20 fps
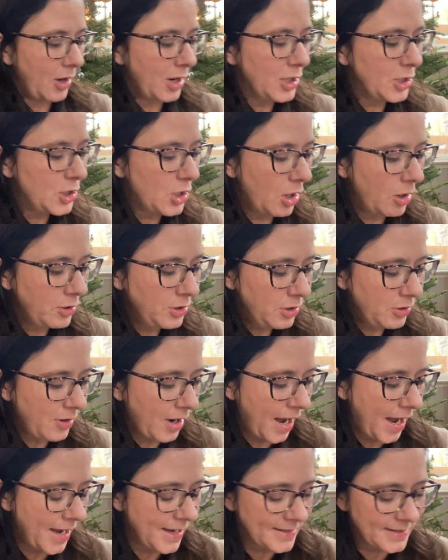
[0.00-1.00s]
I showed you
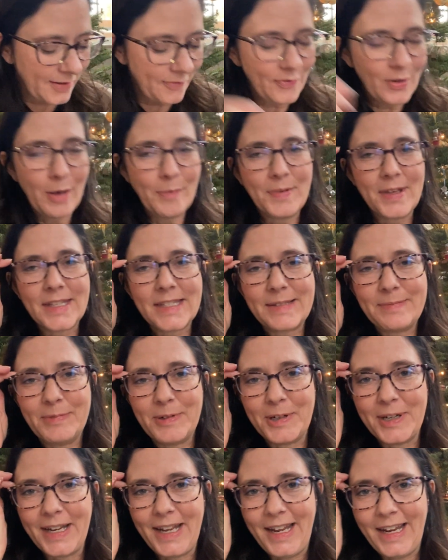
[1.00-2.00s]
guys, I filmed this
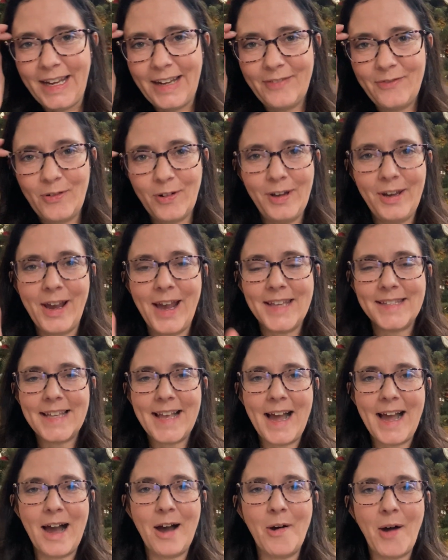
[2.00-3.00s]
morning for you guys
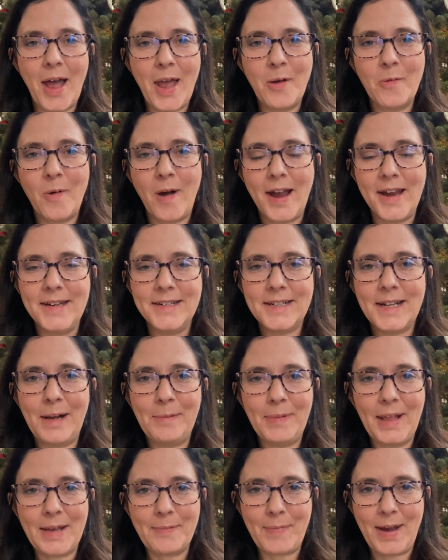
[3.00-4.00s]
how I wind
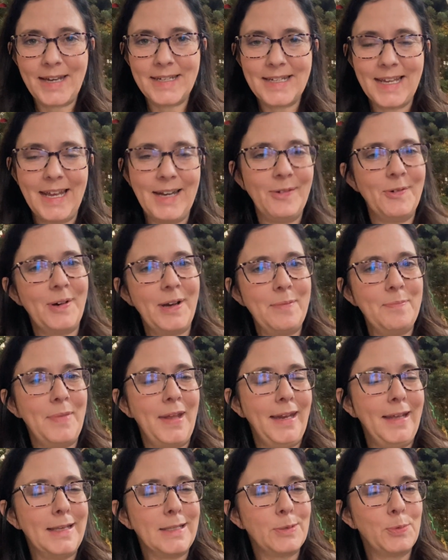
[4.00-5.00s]
up like my 10-gram
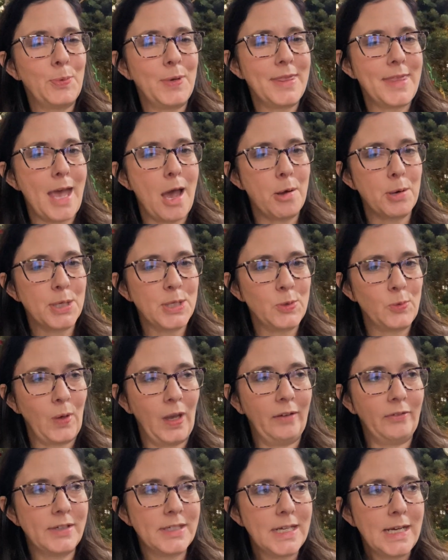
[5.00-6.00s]
minis without a
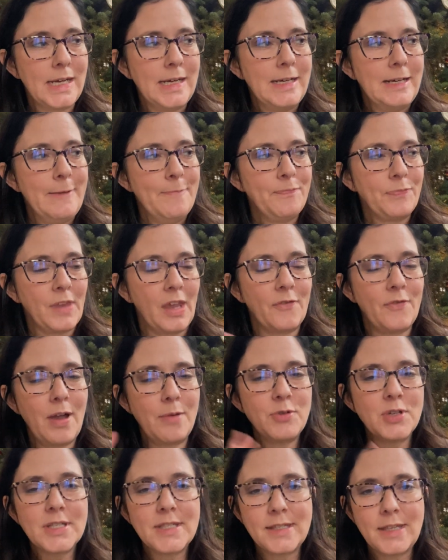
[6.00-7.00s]
Swift. If I'm
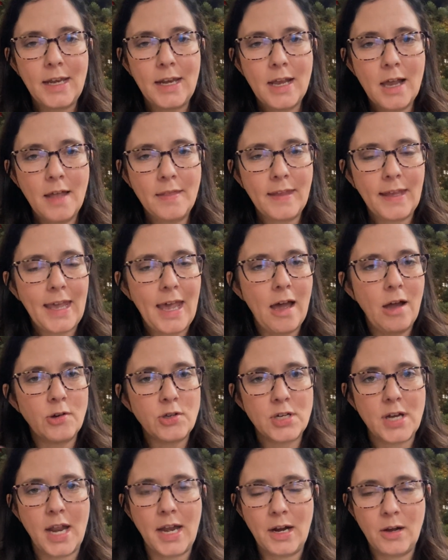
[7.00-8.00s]
just sitting on the couch
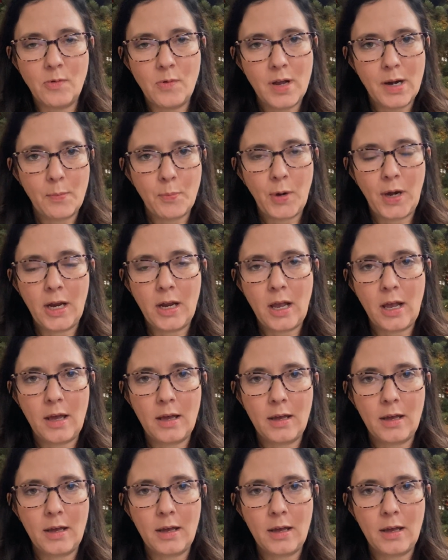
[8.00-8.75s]
and I don't want to break